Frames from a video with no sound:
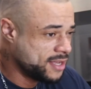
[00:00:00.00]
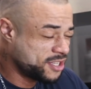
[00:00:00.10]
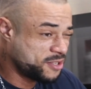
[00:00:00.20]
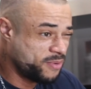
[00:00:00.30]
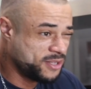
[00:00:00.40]

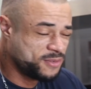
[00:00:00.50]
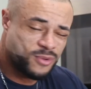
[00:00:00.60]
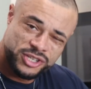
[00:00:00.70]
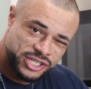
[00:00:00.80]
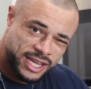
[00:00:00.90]
just to bring some
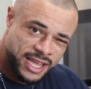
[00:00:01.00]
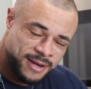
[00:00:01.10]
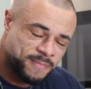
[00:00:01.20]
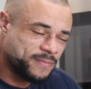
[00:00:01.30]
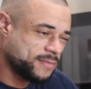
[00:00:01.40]
more chicken